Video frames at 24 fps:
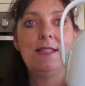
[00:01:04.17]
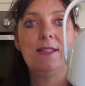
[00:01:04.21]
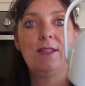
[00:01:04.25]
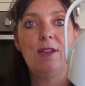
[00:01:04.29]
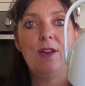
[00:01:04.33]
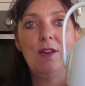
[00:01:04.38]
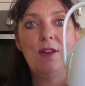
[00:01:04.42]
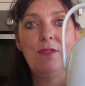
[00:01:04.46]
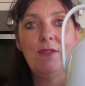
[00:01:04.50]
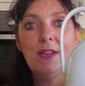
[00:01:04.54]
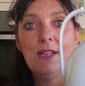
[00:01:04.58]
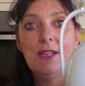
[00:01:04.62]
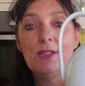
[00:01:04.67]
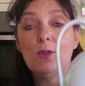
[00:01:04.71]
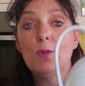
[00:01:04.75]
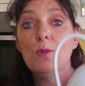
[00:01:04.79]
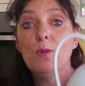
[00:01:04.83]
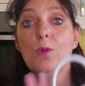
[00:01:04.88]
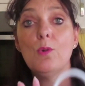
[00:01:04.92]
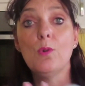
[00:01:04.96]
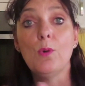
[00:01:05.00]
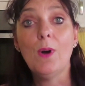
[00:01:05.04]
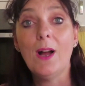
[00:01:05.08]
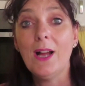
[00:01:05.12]
surface,
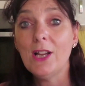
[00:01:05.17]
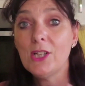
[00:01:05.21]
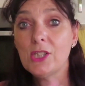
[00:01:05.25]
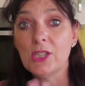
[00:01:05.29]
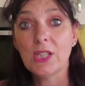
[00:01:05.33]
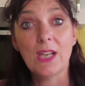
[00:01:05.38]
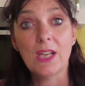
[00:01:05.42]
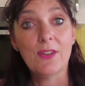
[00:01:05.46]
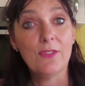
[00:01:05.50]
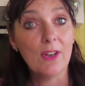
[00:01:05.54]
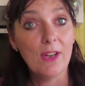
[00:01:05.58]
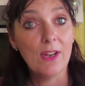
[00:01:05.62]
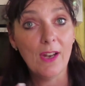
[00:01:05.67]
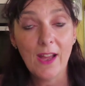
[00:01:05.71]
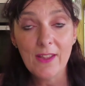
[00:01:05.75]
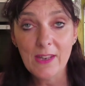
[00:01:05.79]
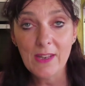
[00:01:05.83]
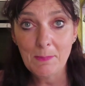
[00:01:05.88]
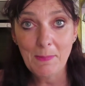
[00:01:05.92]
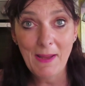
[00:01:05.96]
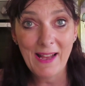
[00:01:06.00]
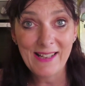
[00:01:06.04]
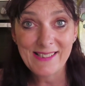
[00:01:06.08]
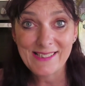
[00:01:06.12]
or actually if you
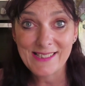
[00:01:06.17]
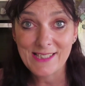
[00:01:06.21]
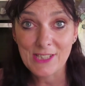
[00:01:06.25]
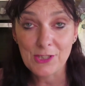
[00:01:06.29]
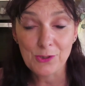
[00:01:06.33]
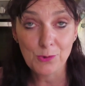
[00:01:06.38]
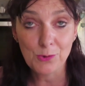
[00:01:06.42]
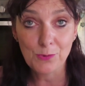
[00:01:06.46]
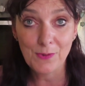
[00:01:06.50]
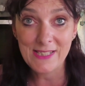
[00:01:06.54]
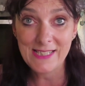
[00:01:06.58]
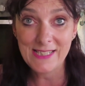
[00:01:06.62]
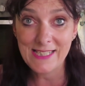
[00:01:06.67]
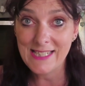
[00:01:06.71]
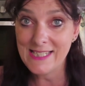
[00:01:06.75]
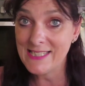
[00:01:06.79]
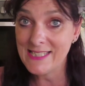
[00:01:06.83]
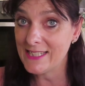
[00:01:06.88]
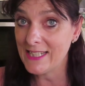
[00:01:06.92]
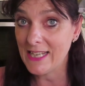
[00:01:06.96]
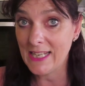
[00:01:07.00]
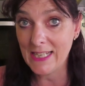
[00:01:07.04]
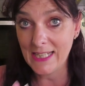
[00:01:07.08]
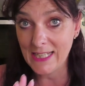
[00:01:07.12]
like the pattern it already
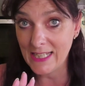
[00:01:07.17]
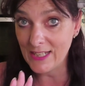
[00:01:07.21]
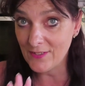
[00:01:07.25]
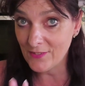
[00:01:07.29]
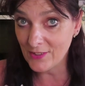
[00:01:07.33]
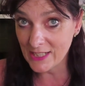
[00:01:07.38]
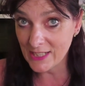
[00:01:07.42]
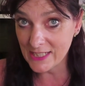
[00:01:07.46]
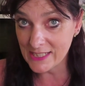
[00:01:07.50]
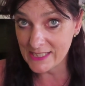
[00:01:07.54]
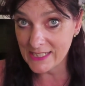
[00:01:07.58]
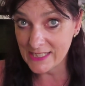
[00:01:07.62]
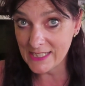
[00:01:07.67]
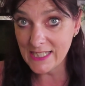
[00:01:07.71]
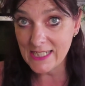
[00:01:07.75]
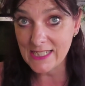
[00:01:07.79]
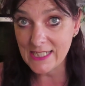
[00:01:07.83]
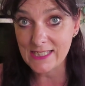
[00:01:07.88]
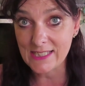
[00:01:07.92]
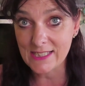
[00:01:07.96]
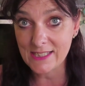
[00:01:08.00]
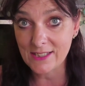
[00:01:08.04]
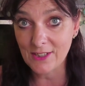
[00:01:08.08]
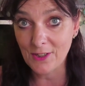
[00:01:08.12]
is, leave it as it
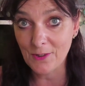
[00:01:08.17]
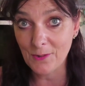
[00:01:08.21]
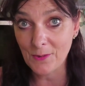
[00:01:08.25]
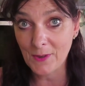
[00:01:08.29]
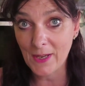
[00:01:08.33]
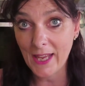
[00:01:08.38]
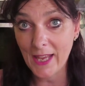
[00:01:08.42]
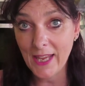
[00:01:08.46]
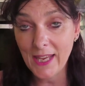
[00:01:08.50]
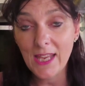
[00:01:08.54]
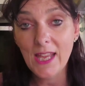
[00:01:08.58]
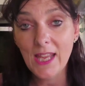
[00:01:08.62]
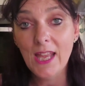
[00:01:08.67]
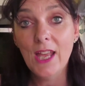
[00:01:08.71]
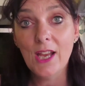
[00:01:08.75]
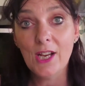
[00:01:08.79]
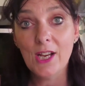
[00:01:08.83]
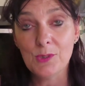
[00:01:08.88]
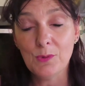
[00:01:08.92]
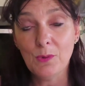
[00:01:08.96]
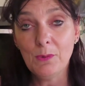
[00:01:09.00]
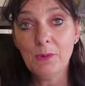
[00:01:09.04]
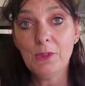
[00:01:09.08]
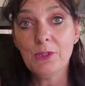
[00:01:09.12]
is, okay?
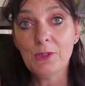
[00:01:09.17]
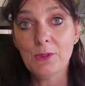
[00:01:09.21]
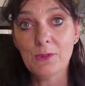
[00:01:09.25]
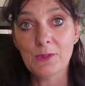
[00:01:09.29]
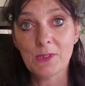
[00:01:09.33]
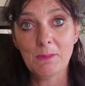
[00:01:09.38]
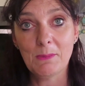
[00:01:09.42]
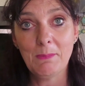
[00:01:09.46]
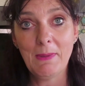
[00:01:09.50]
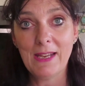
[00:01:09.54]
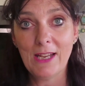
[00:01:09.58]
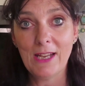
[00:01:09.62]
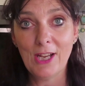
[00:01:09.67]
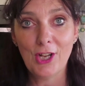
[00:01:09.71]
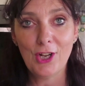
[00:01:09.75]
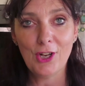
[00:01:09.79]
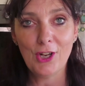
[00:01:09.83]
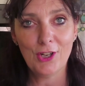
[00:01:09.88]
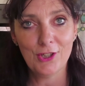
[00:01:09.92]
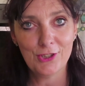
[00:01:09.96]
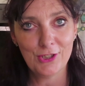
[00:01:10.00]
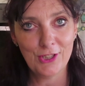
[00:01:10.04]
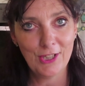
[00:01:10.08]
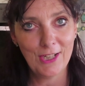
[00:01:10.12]
Because what I'm going to do is I'm going to make a
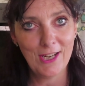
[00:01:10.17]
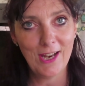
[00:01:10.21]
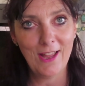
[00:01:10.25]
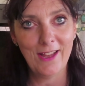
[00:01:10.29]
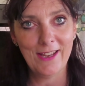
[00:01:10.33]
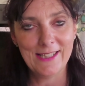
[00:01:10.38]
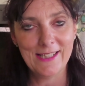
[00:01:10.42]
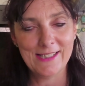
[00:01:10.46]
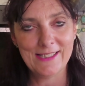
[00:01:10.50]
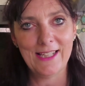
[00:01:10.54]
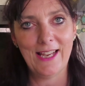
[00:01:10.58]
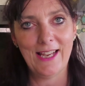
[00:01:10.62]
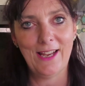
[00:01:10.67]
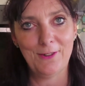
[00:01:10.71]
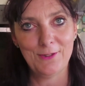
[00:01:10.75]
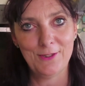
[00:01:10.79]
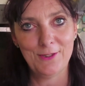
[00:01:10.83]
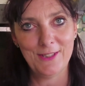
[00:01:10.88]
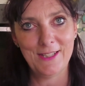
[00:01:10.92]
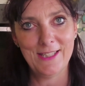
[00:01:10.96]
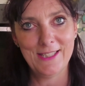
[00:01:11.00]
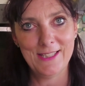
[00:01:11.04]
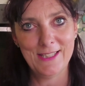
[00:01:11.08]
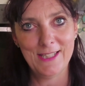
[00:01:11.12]
garden light
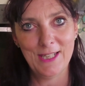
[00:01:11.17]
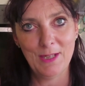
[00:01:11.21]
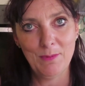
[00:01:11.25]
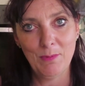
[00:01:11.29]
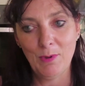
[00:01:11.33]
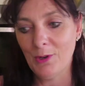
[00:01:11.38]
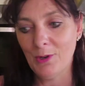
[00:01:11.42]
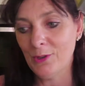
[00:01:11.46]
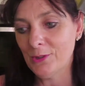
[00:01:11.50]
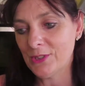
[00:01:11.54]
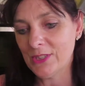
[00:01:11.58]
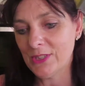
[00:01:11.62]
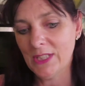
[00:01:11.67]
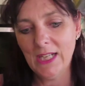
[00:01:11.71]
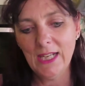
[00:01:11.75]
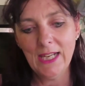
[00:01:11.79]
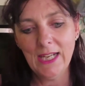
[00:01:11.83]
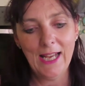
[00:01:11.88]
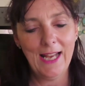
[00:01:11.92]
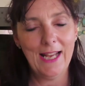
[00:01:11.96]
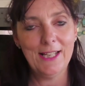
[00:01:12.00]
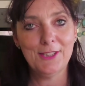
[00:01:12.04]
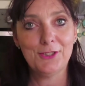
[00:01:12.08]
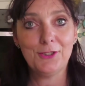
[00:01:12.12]
out of this teapot.
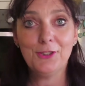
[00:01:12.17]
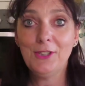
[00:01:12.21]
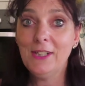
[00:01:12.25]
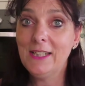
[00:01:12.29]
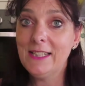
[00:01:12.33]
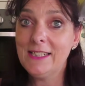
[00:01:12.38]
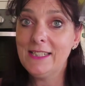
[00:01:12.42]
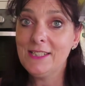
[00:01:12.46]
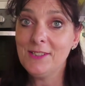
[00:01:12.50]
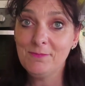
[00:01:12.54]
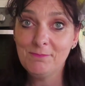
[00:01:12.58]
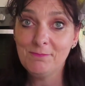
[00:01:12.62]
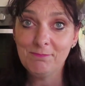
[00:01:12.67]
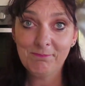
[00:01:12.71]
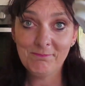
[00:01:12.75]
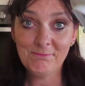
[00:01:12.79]
Has got a lid.